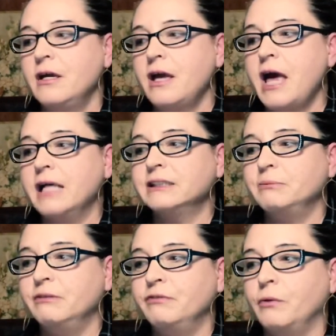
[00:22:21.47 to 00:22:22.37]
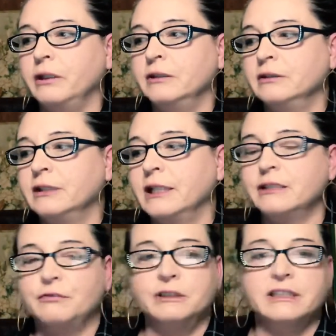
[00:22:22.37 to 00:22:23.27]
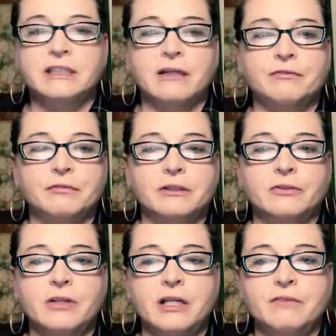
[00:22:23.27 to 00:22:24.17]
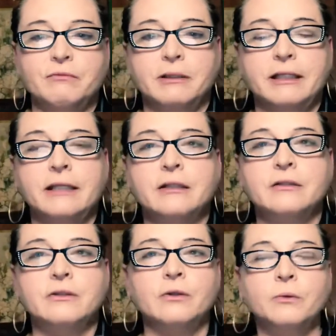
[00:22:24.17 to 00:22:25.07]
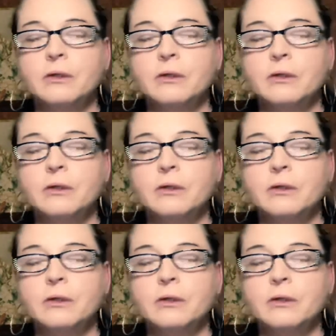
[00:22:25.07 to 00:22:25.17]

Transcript: asks me for it and gets free stuff when they're not even related, you know?